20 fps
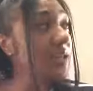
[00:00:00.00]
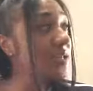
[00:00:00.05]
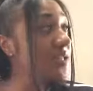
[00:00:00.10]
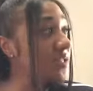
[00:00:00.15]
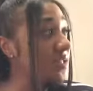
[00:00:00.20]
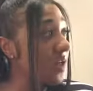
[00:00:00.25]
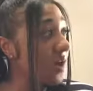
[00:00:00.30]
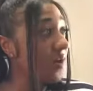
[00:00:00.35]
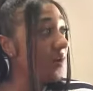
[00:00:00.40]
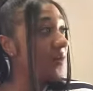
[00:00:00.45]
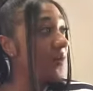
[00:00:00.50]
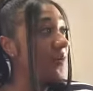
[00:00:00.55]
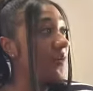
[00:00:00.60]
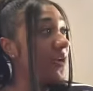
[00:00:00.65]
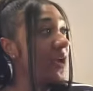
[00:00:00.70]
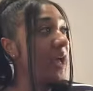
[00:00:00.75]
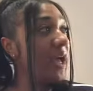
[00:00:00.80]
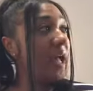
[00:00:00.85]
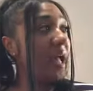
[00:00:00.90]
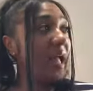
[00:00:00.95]
So,
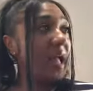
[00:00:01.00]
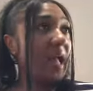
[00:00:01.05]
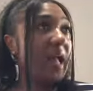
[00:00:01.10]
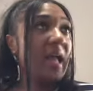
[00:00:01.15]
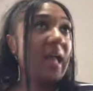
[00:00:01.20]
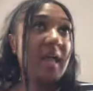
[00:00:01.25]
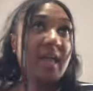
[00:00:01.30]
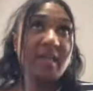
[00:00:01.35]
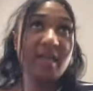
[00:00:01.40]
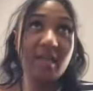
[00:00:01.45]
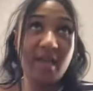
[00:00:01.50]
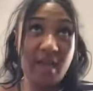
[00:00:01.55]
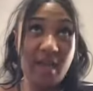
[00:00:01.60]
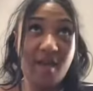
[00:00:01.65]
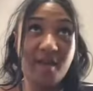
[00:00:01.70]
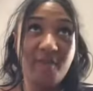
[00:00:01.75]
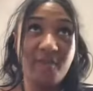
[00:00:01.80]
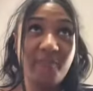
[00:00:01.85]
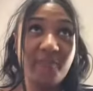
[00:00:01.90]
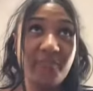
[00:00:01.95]
yeah.